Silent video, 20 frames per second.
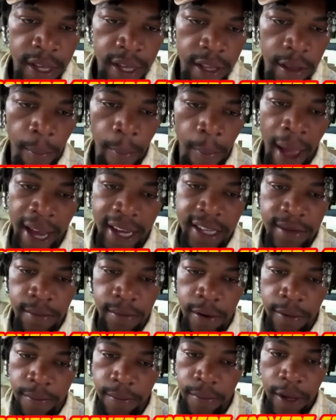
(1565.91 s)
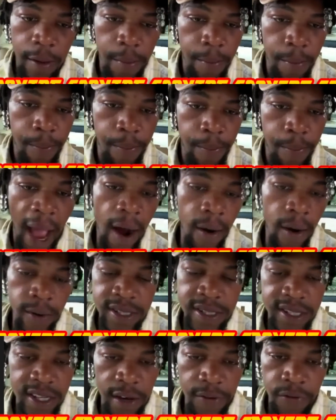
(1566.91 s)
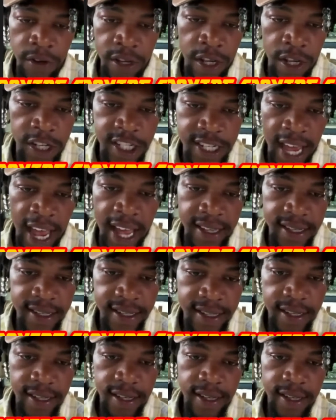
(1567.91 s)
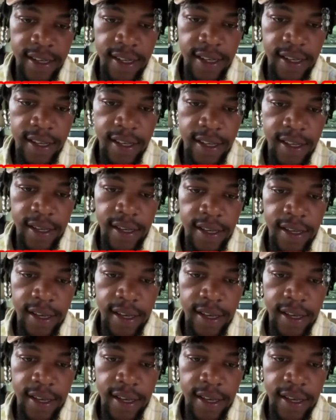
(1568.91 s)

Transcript: maximum power and stuff on your shots. Mm-hmm.